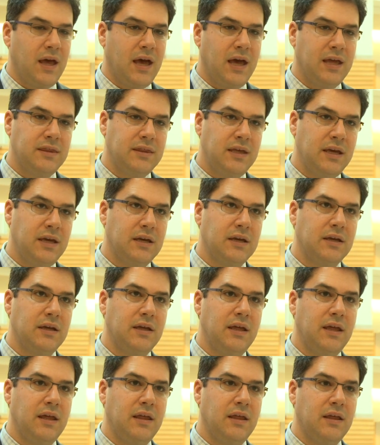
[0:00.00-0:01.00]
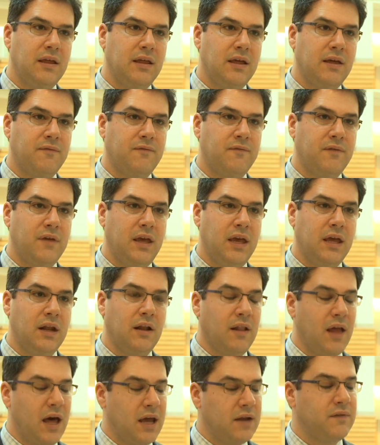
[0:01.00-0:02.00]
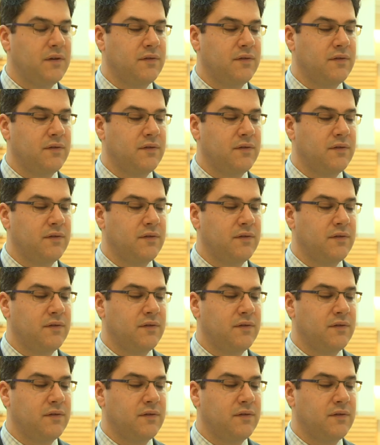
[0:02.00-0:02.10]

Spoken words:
I think if in a lot